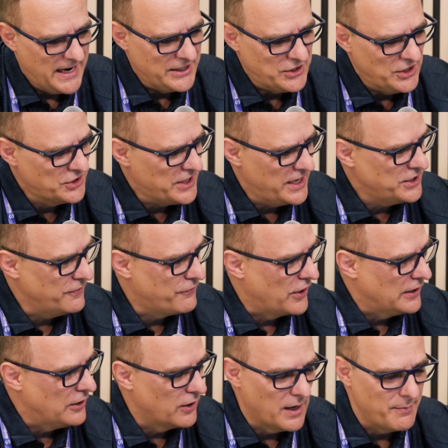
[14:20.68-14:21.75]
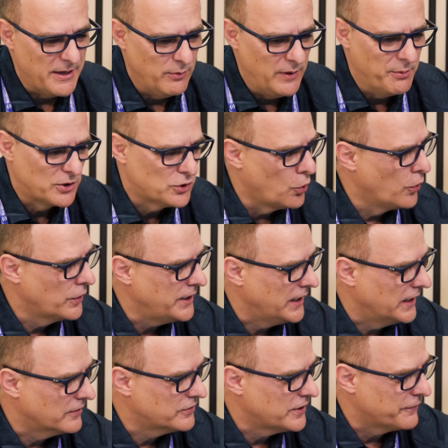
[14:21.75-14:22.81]
And it didn't take you very long. I mean, we were
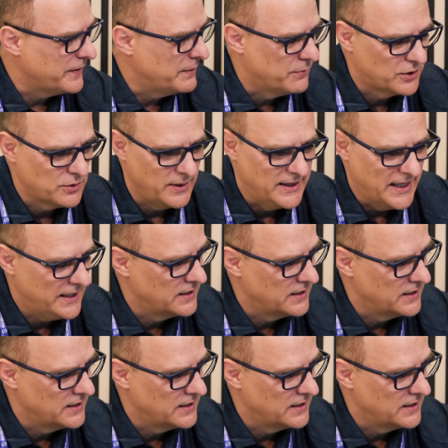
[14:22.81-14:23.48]
talking and stuff in between.